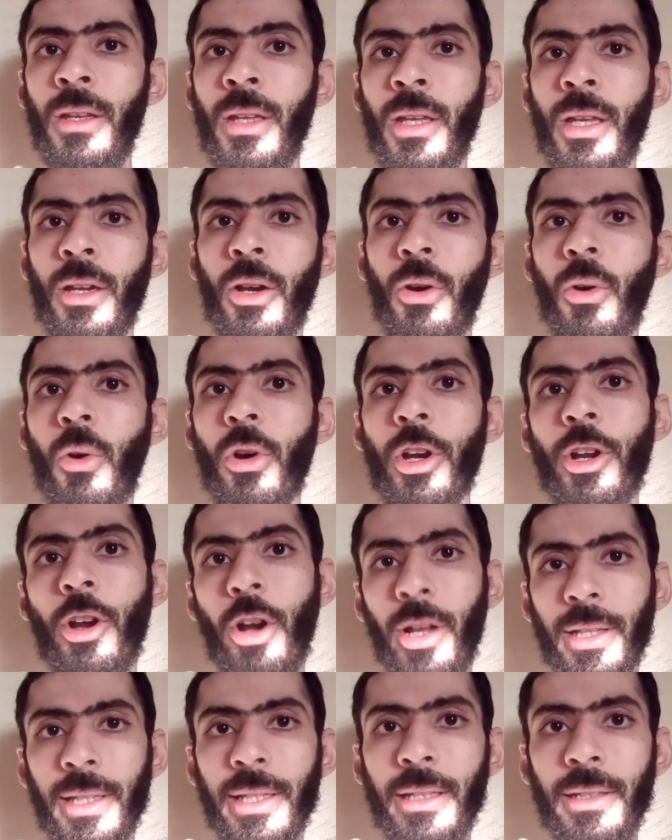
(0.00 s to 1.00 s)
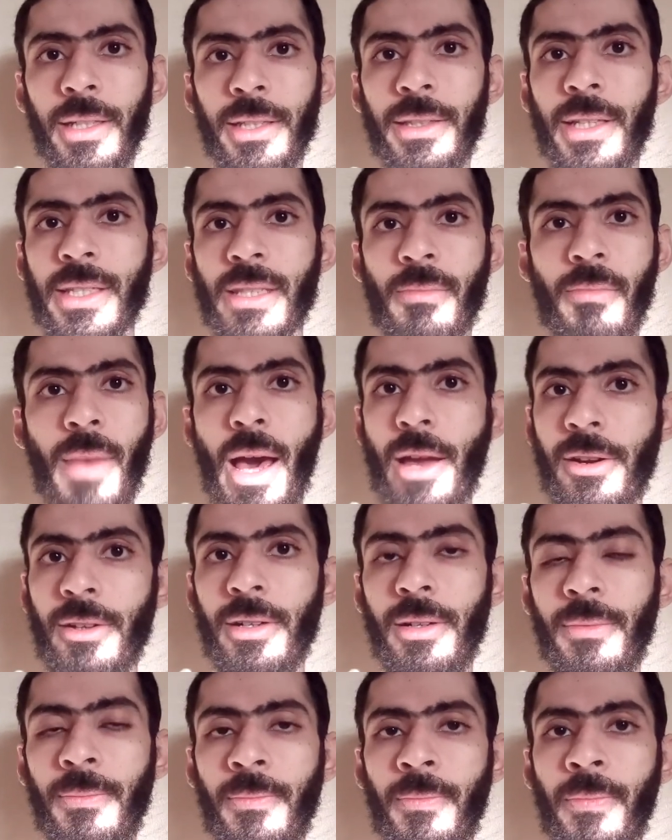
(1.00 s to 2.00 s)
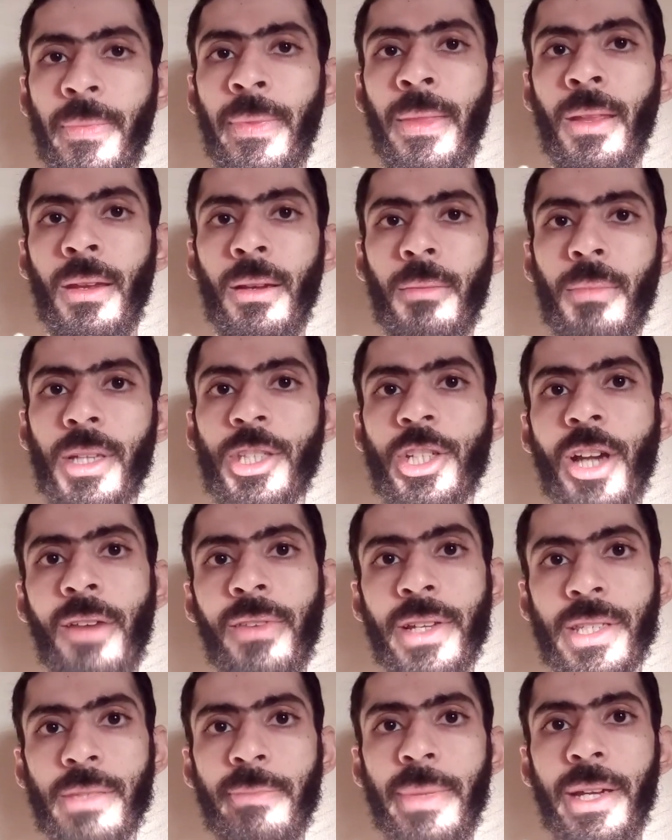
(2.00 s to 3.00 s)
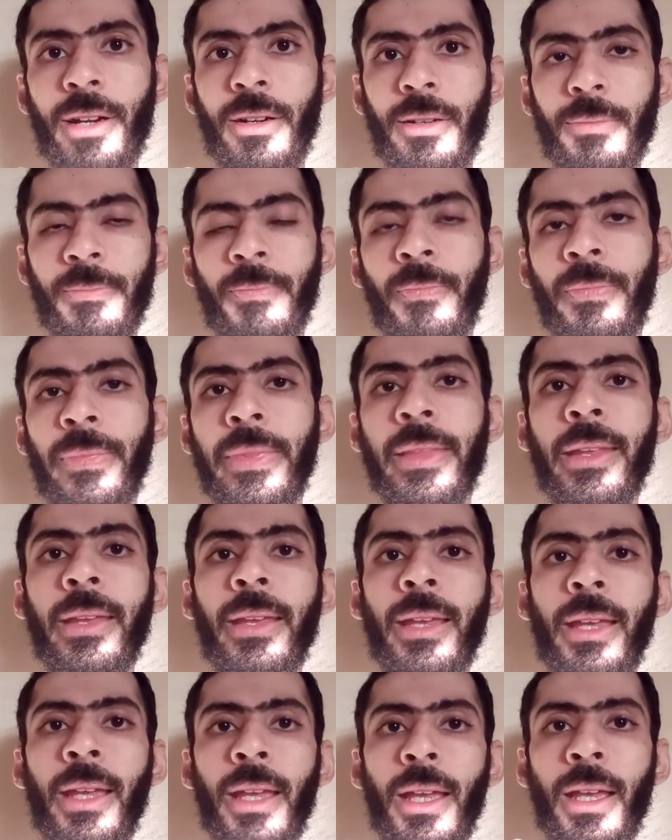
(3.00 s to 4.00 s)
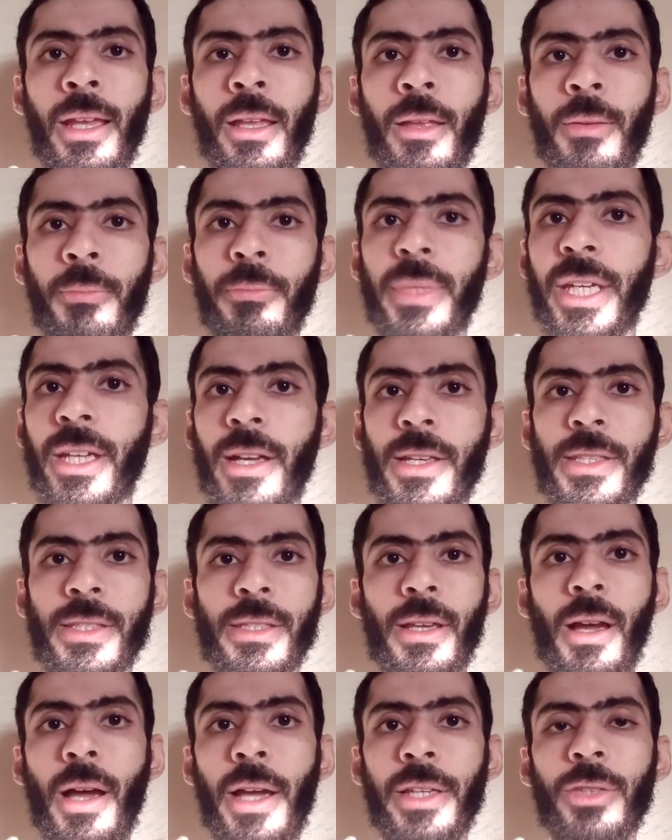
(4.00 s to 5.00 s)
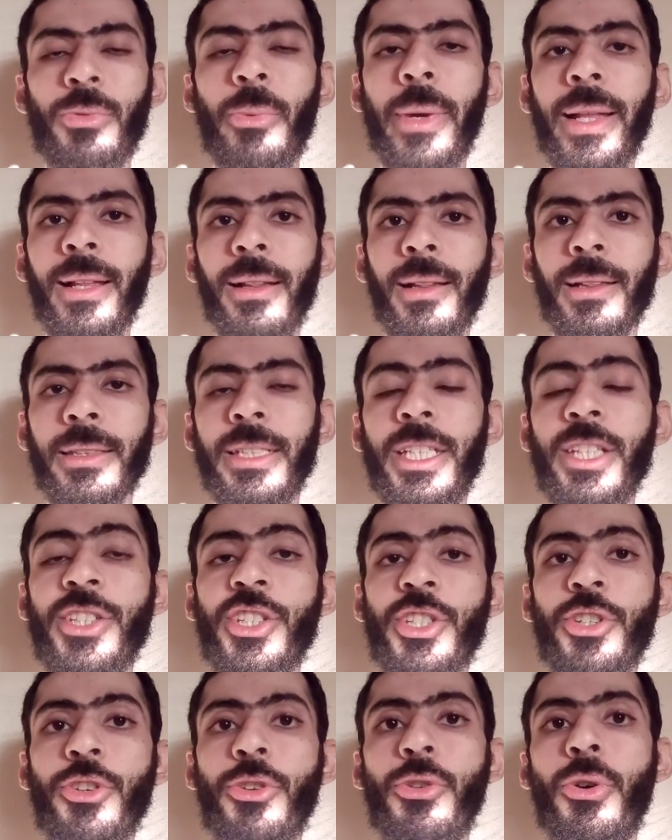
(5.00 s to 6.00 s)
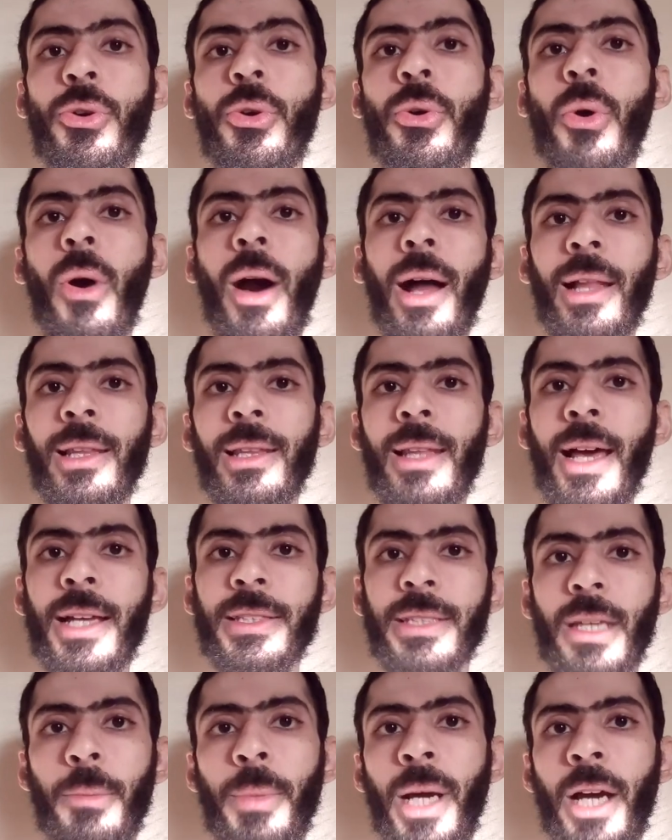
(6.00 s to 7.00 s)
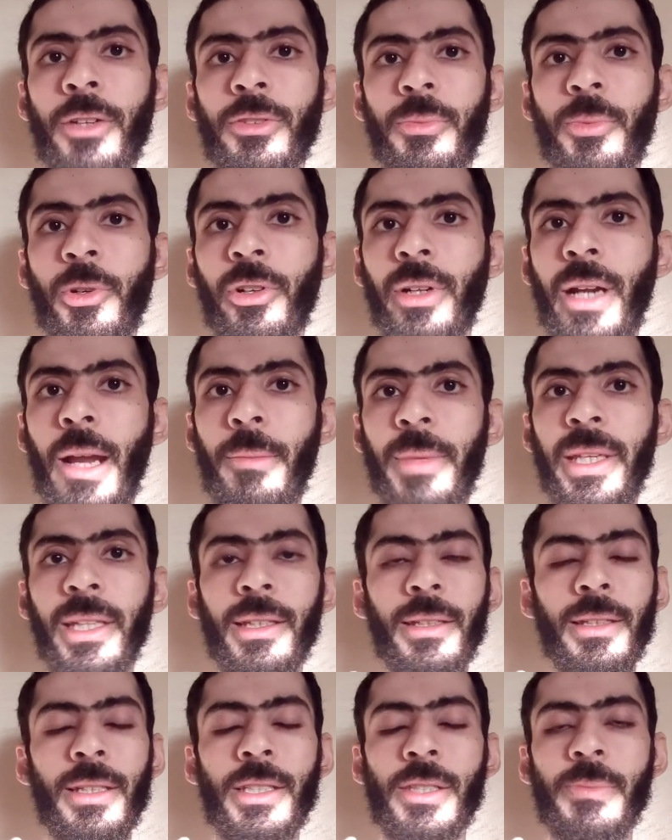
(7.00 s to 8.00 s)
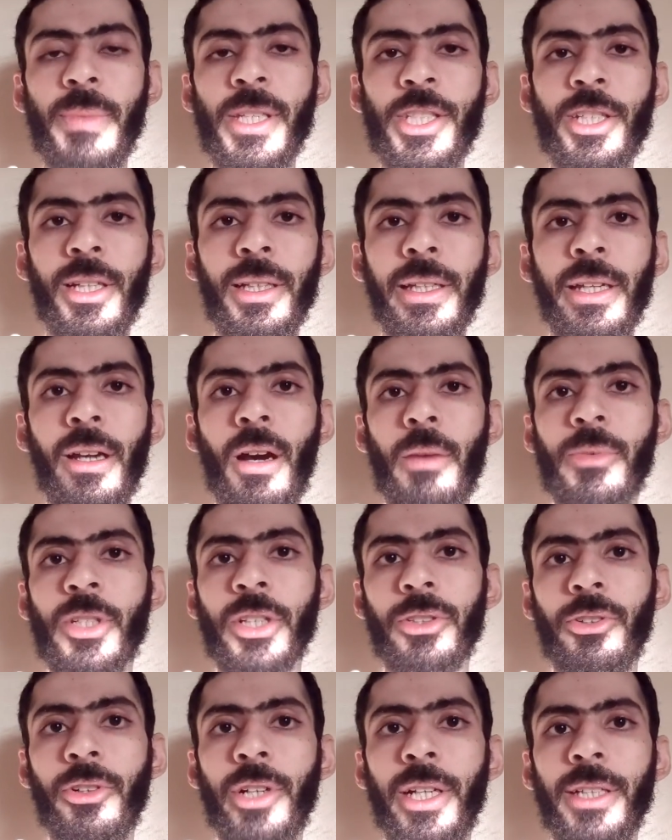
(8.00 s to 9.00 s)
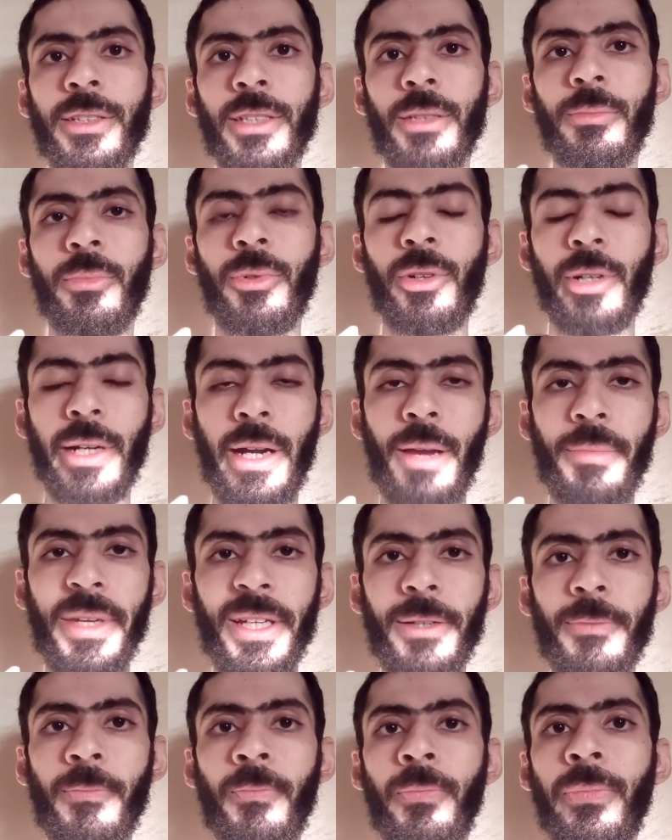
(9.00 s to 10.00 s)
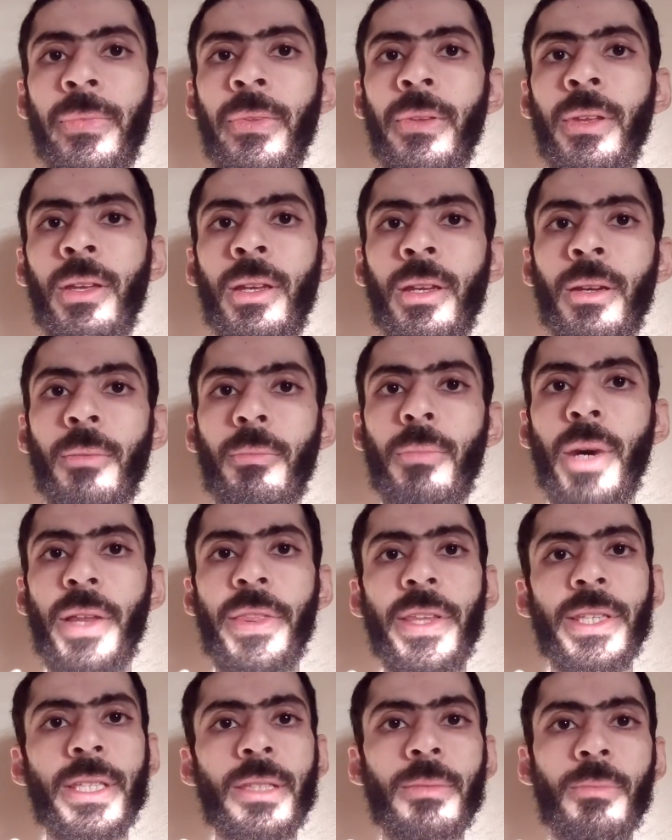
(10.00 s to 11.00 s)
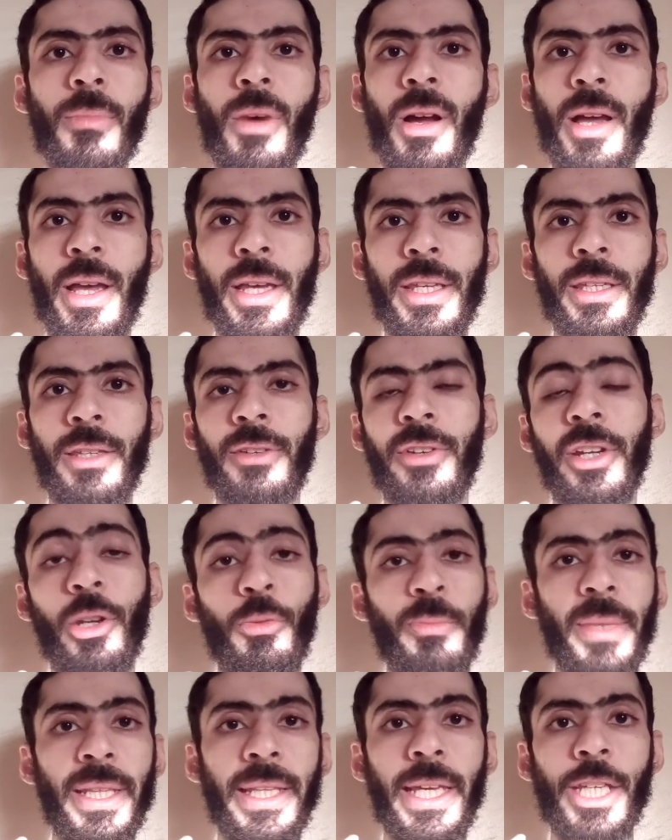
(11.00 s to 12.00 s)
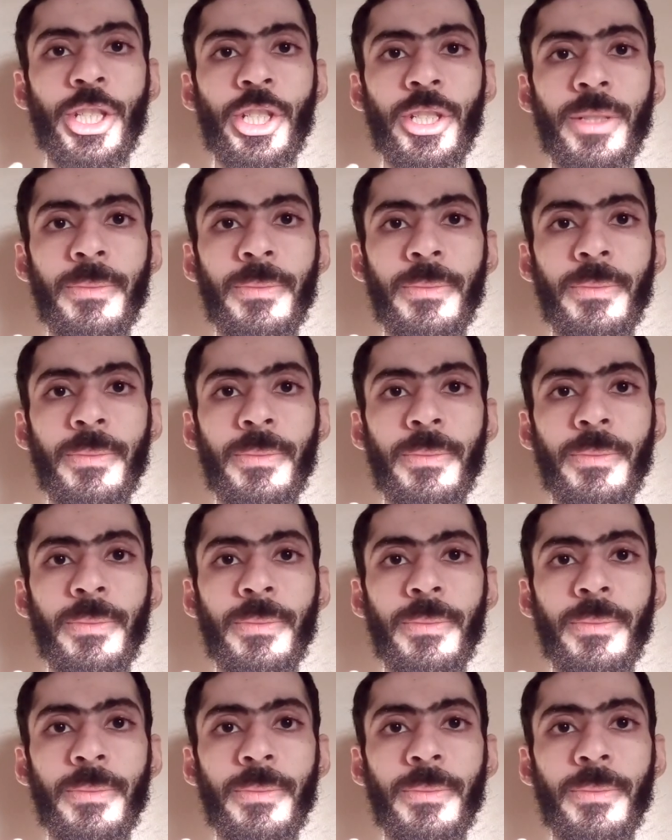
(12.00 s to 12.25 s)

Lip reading: or Kotlin. It doesn't matter, but Java is better because it will teach you a lot about programming, especially object-oriented programming. But this is my recommendation.